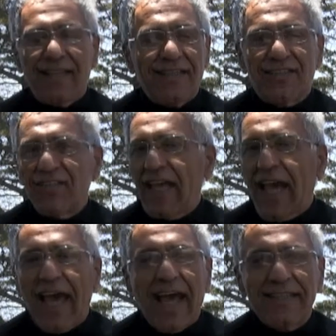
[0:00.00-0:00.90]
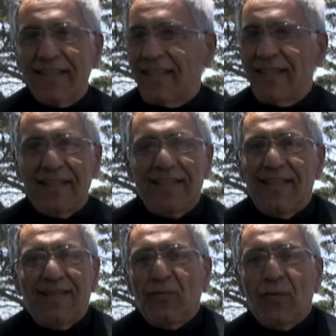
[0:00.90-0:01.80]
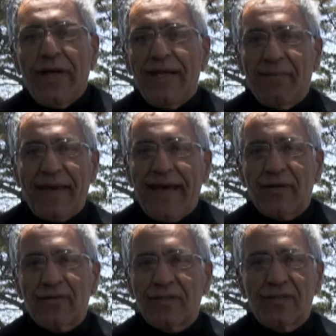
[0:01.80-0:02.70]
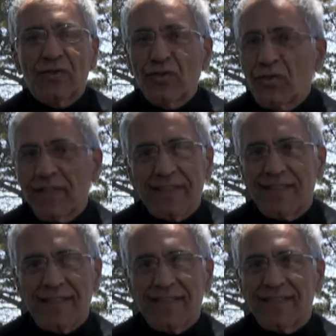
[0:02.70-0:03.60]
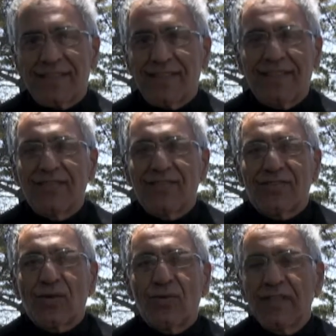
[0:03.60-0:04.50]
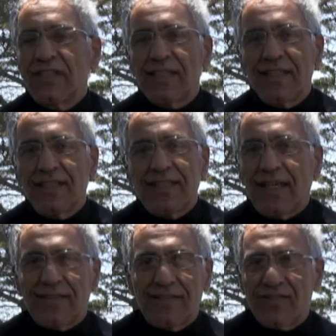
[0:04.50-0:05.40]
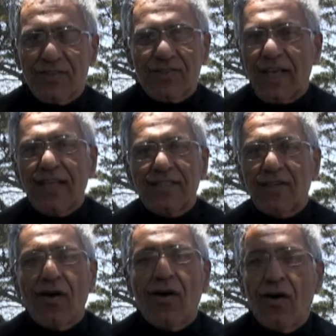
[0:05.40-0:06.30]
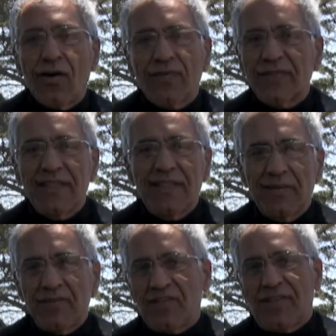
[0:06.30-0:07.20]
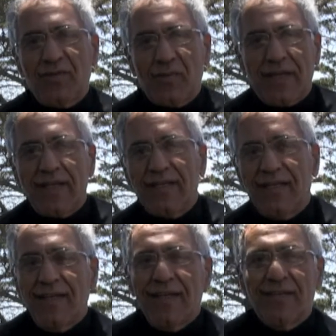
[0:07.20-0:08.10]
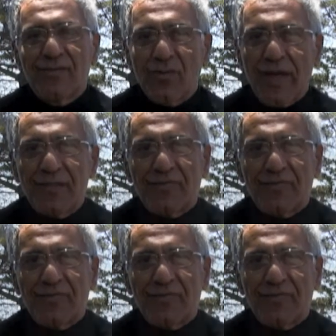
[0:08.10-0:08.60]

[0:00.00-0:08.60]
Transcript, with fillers: She had a, a way about doing this in so easily that it just takes all of the inhibition away right